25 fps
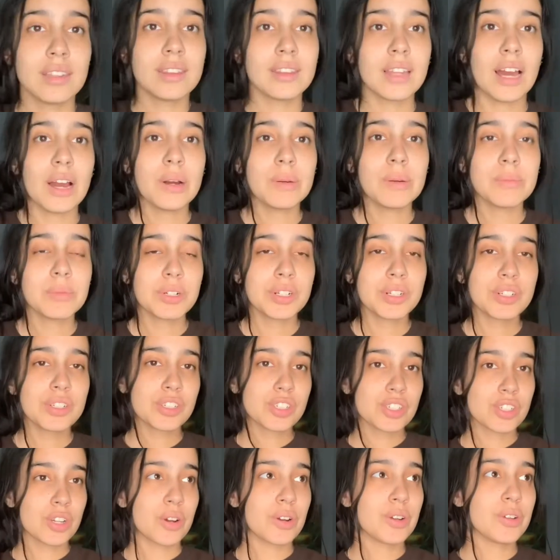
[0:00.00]
Now I'm gonna
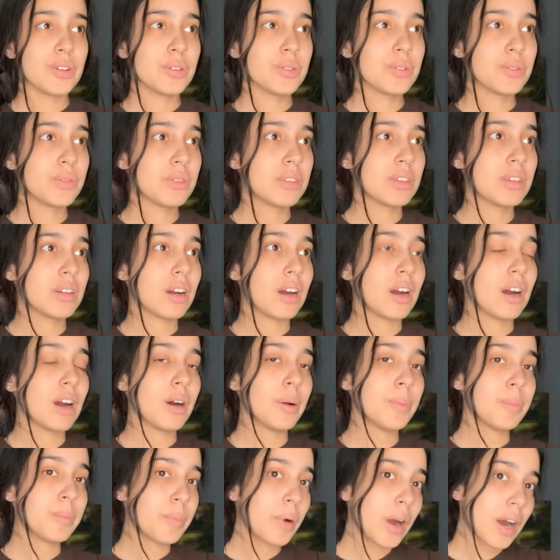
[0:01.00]
show you the
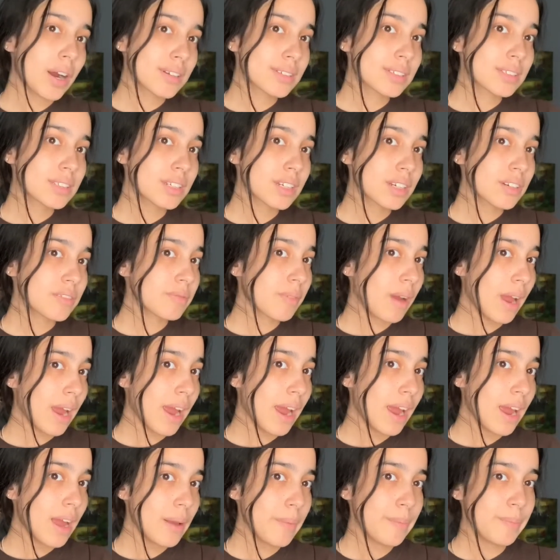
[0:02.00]
unboxing of my
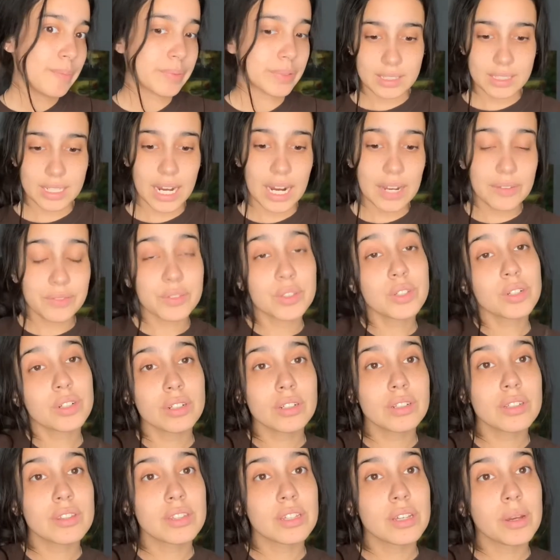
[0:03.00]
amp.
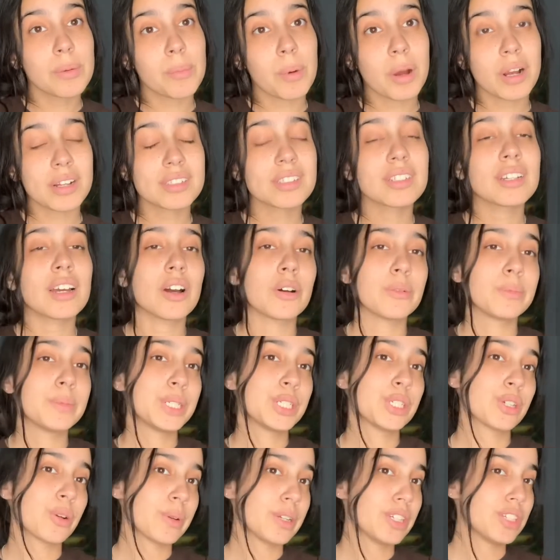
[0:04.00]
After the unboxing, I'll be
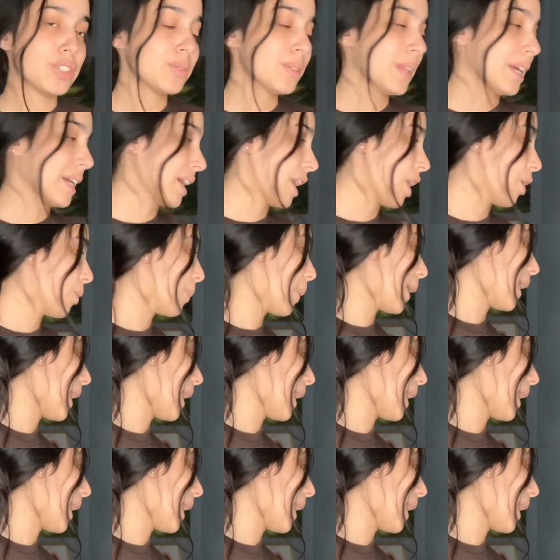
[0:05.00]
showing you like how my